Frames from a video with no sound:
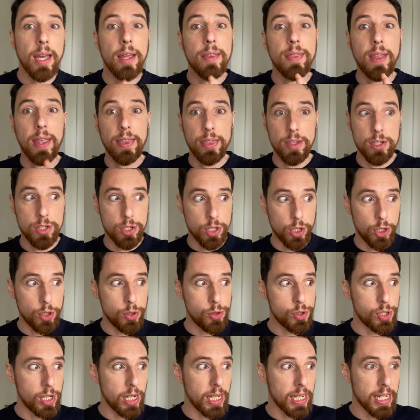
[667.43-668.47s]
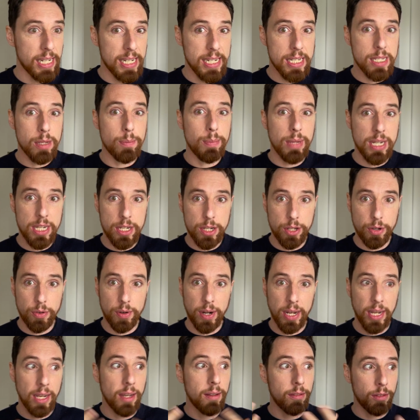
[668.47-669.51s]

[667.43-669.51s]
then there's usually an intermediary,